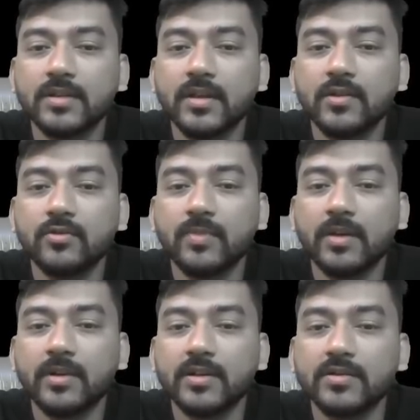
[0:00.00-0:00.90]
k into pi
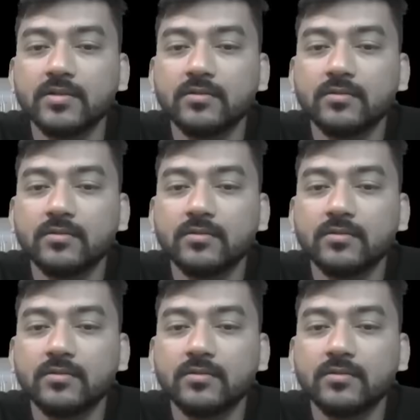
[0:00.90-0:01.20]
minus 0.